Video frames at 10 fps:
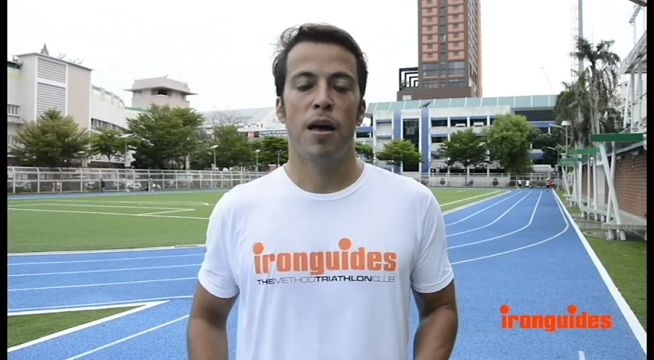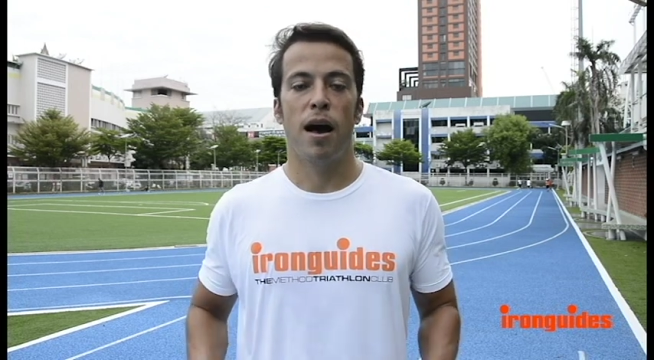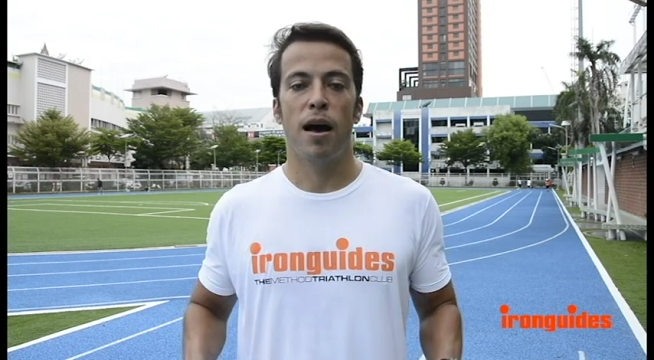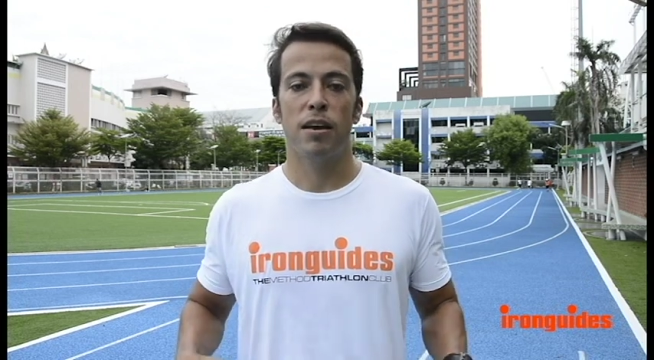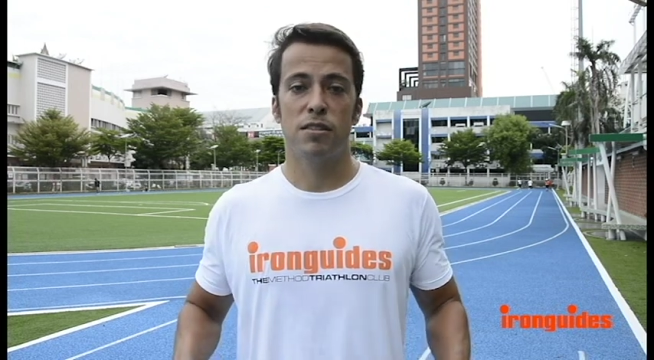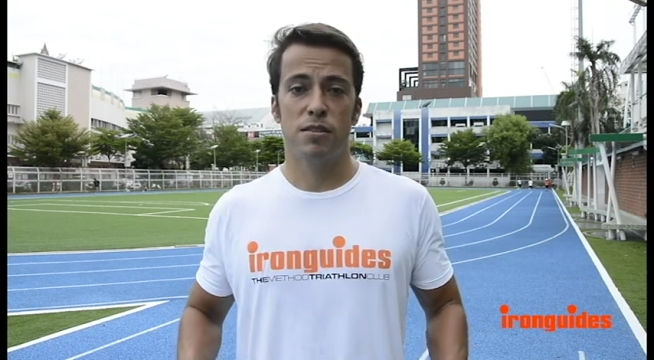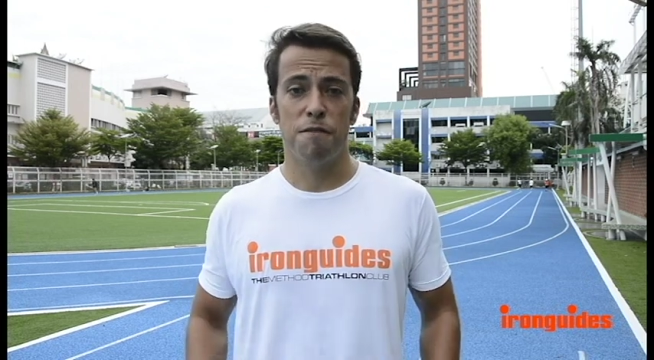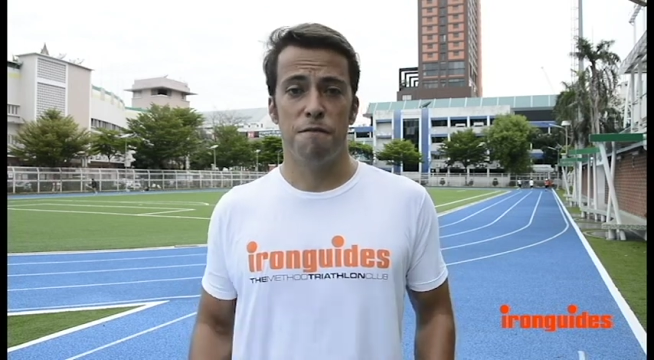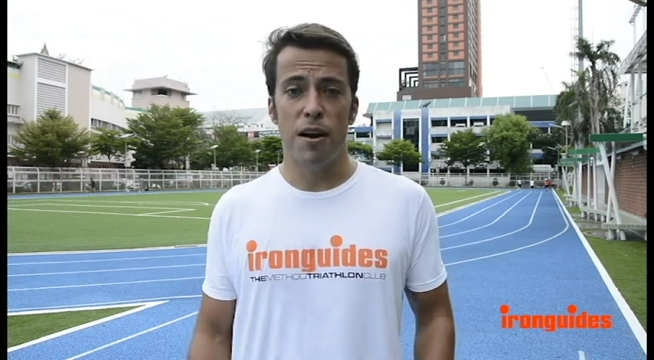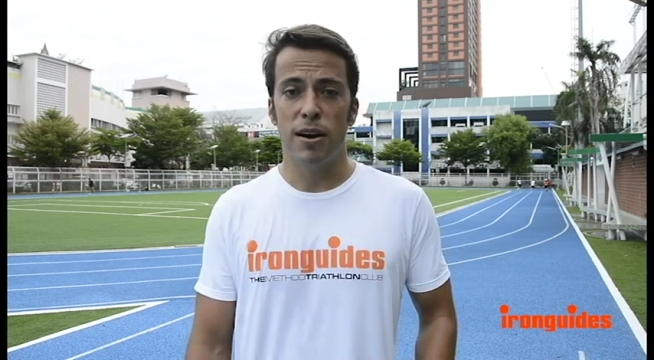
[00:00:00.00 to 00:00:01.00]
It's
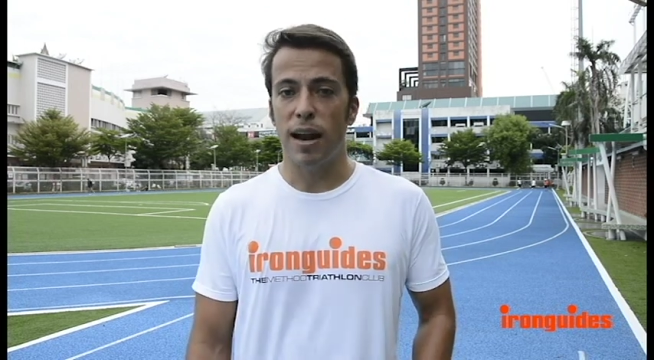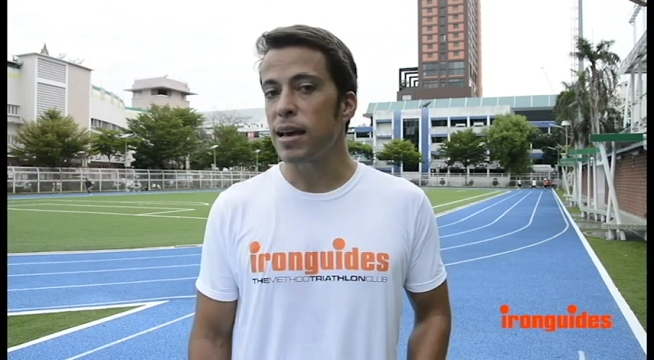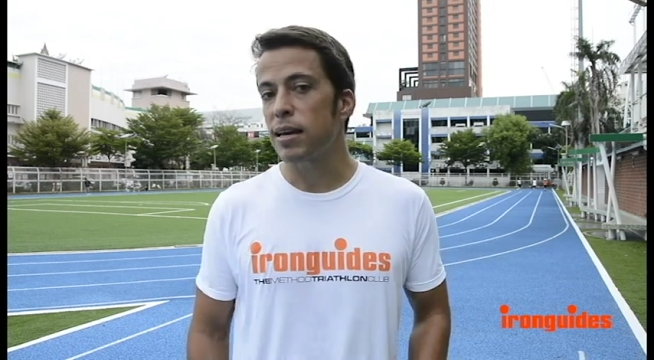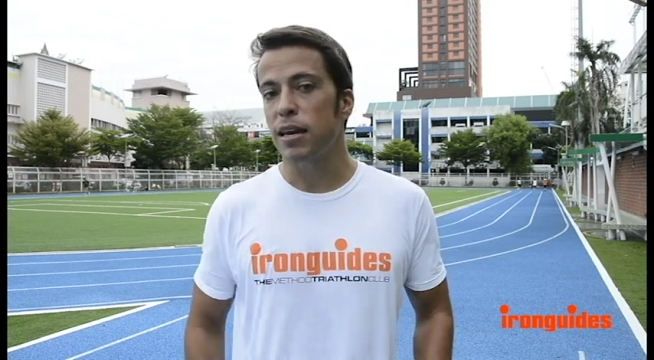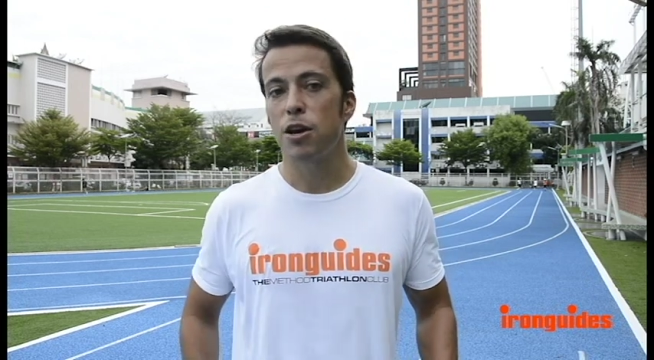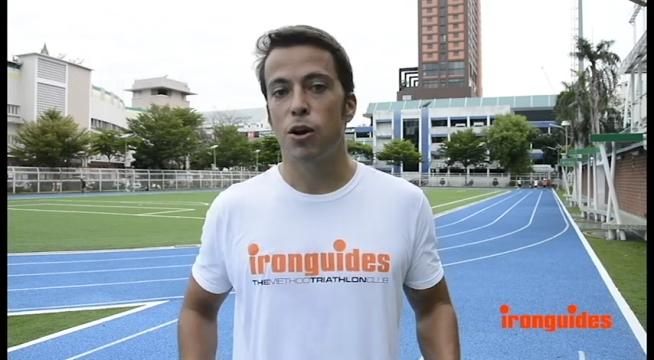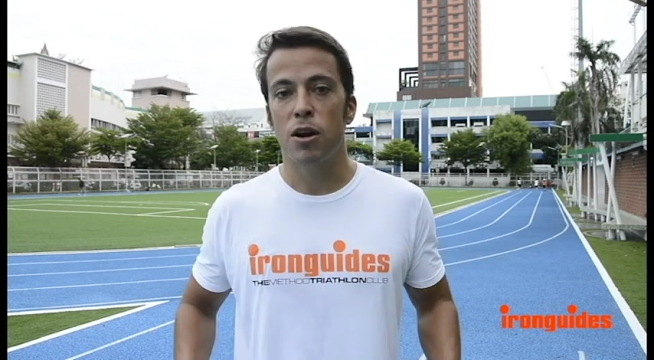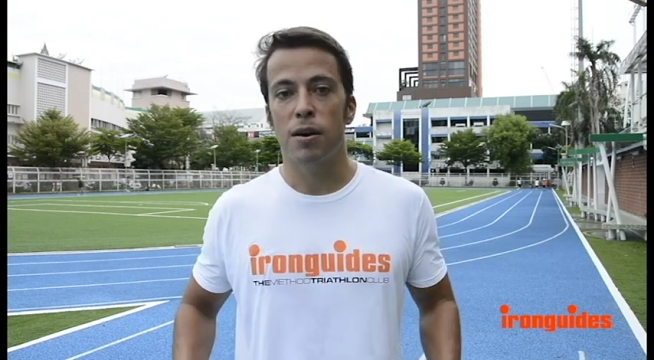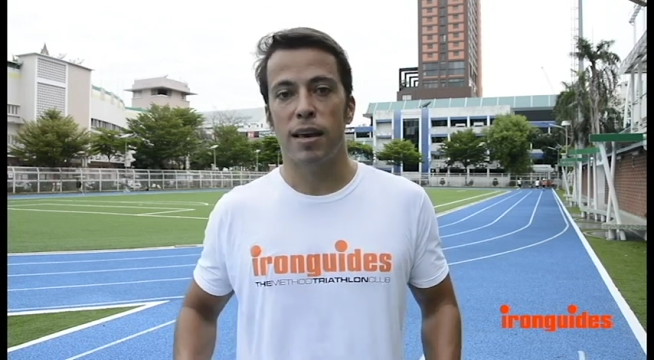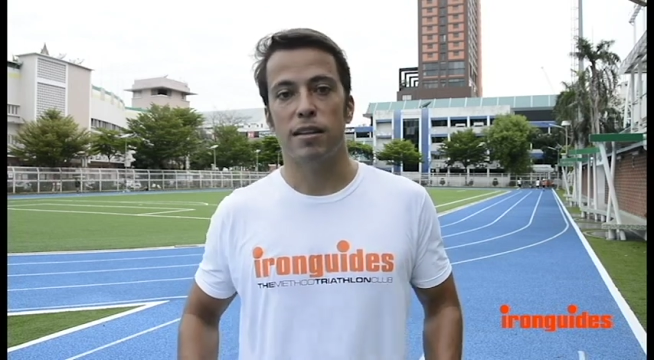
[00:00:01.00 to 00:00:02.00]
very likely you're
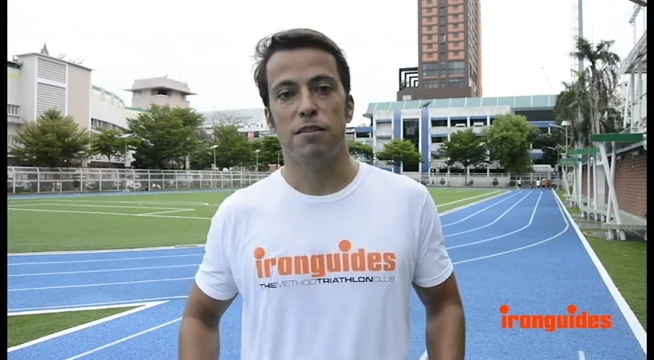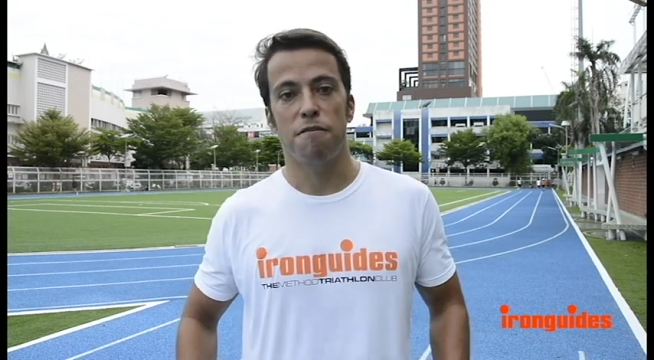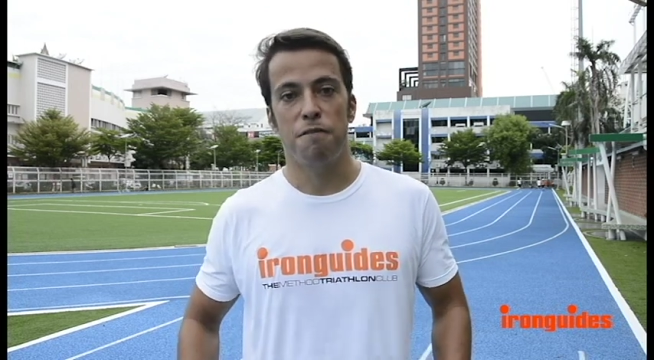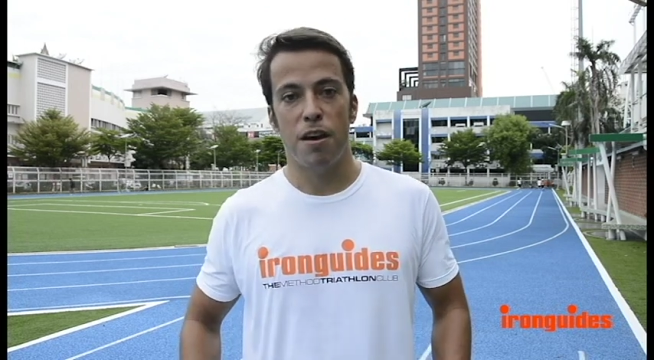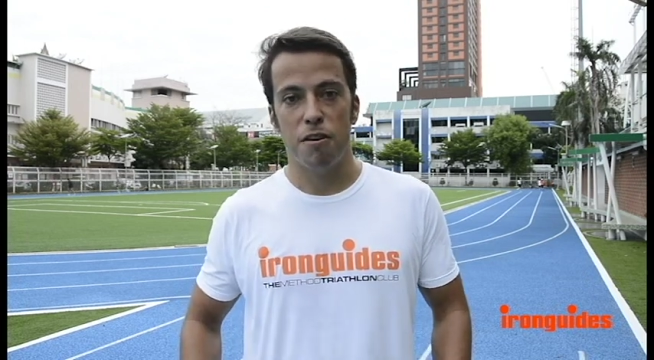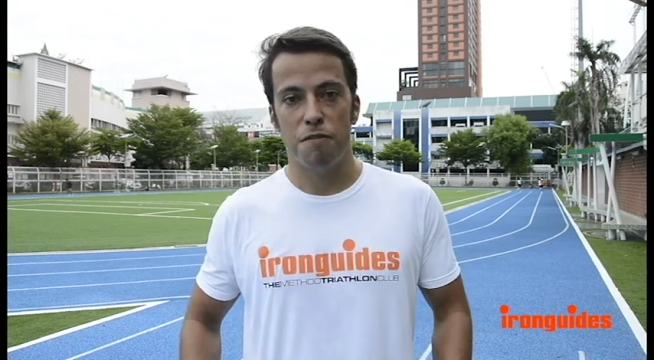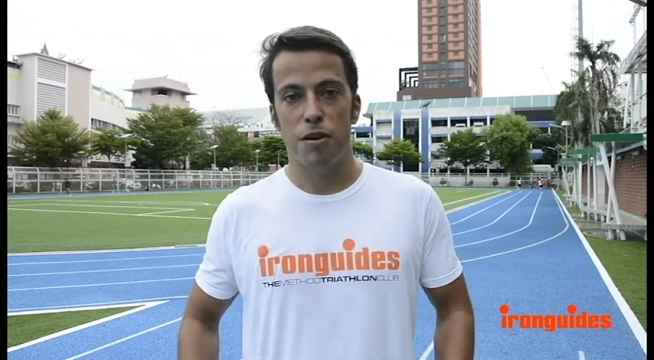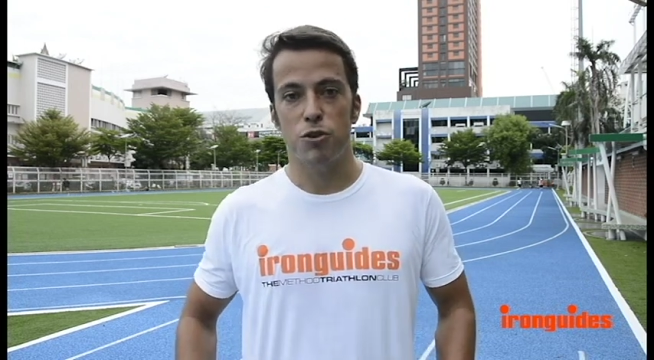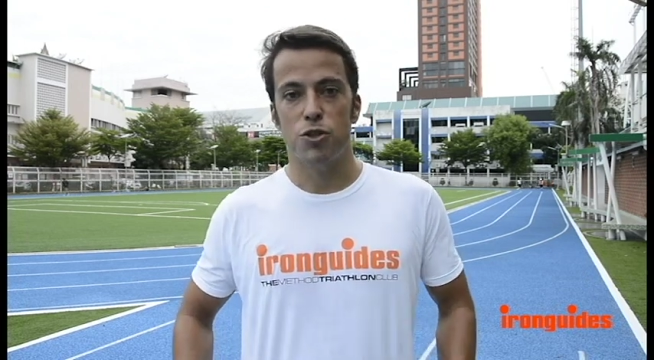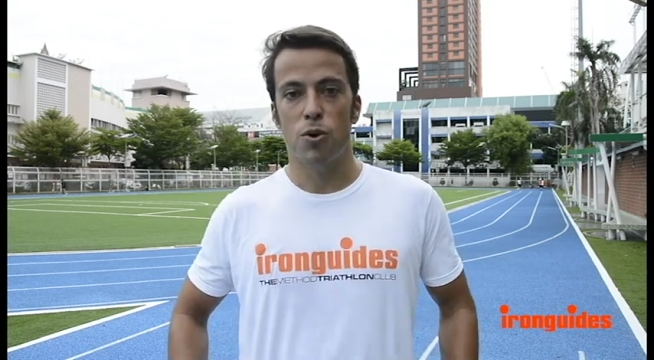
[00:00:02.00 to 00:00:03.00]
gonna get
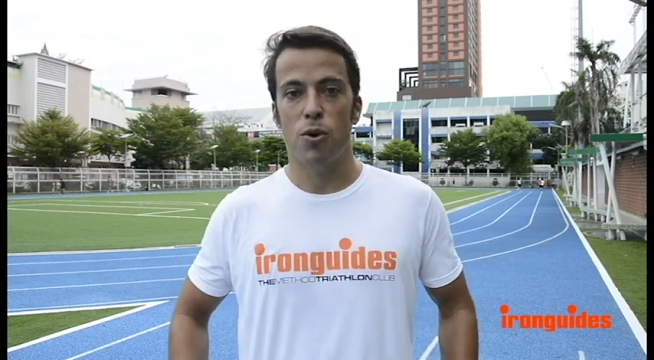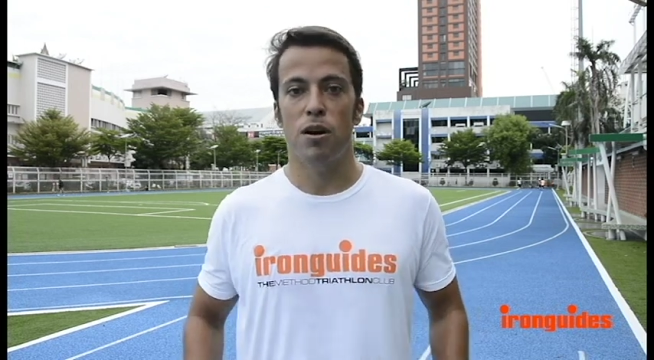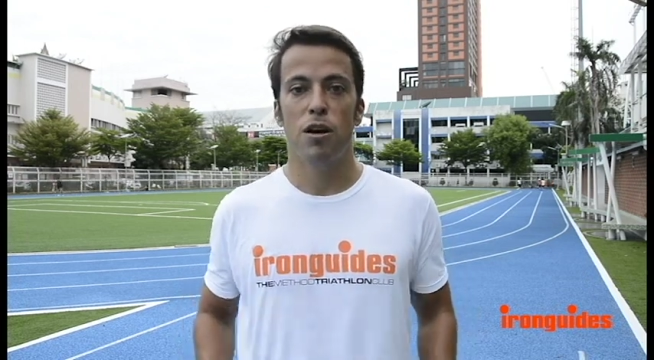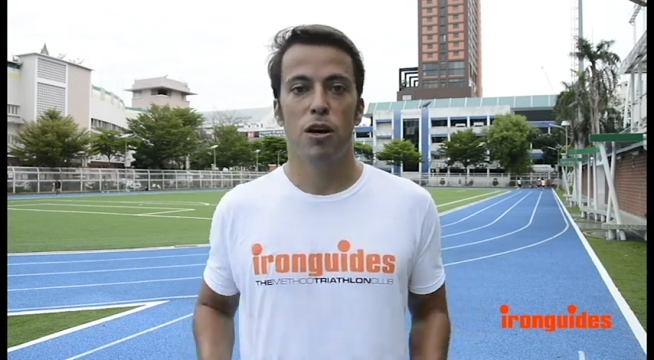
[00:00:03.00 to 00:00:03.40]
very sore